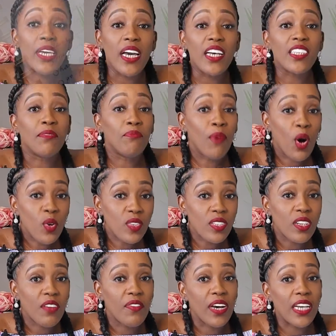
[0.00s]
because
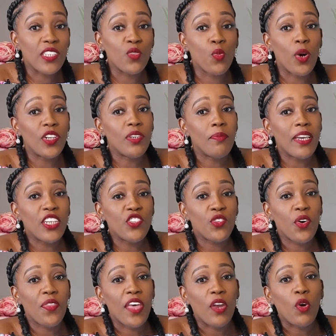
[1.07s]
most of us want to make
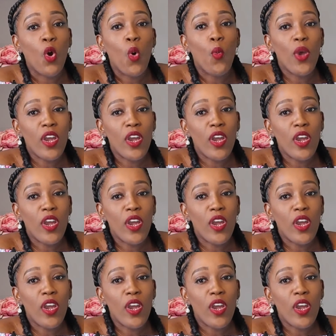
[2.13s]
sure that